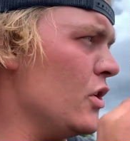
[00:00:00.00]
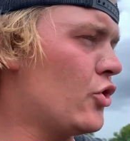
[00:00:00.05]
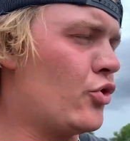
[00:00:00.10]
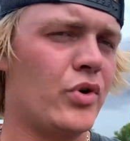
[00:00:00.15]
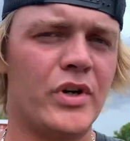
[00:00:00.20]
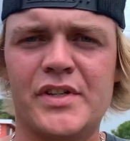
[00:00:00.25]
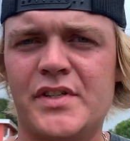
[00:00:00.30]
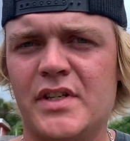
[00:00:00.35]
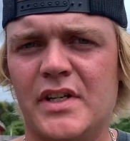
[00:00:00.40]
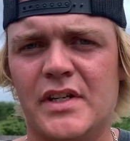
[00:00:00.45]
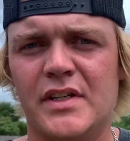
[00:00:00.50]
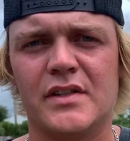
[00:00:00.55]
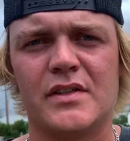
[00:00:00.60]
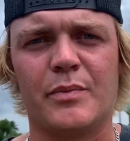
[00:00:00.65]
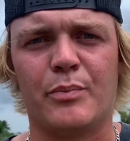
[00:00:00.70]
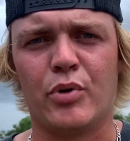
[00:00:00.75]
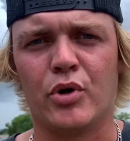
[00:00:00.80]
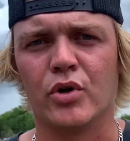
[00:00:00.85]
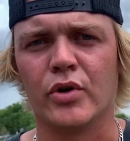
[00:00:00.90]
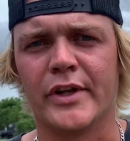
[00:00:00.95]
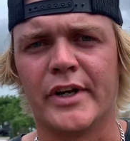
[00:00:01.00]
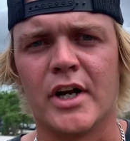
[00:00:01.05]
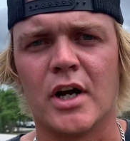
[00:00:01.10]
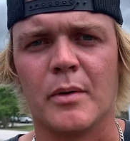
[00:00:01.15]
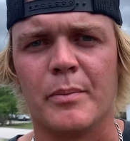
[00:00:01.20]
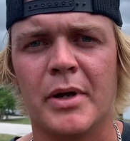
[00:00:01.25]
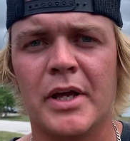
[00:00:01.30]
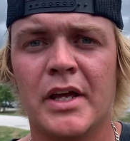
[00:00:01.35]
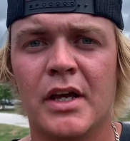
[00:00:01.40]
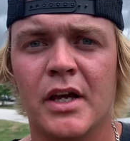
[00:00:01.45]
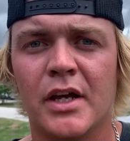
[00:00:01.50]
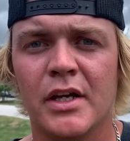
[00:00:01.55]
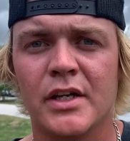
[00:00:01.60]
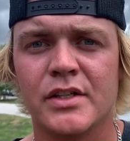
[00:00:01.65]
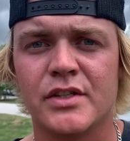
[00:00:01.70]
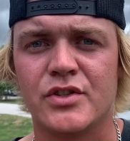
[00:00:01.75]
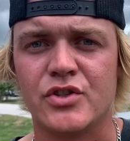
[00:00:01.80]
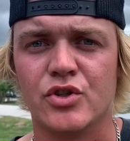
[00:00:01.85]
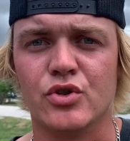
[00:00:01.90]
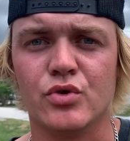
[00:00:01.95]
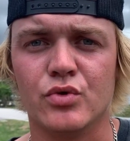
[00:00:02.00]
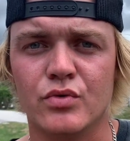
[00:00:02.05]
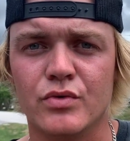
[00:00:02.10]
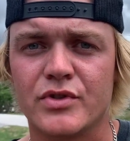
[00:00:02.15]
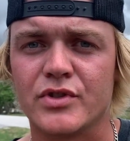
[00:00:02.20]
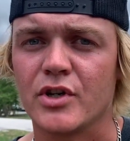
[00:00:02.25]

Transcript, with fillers: Chris is pulling up soon.